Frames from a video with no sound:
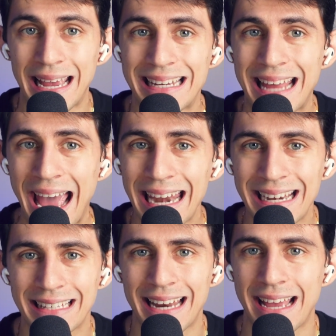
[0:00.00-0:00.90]
and edit
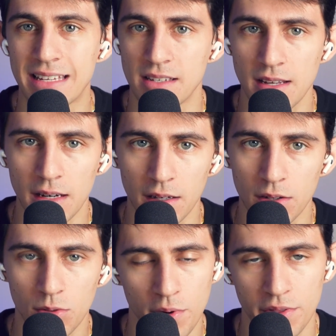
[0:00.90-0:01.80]
it as needed
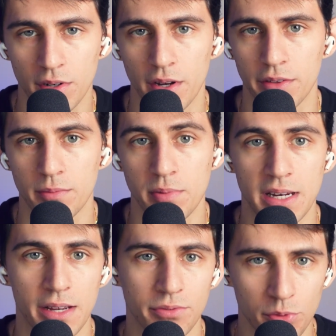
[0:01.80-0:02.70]
with their other
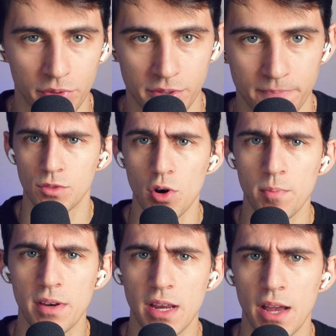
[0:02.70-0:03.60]
PDF tools. Soda
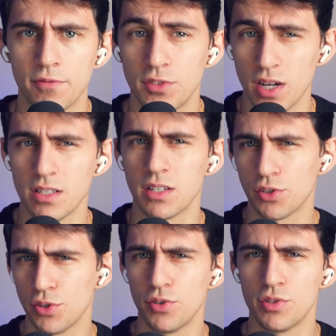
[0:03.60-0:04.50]
PDF does
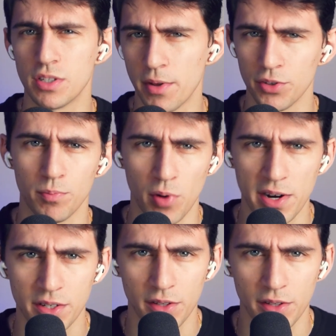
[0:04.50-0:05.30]
include some other pricing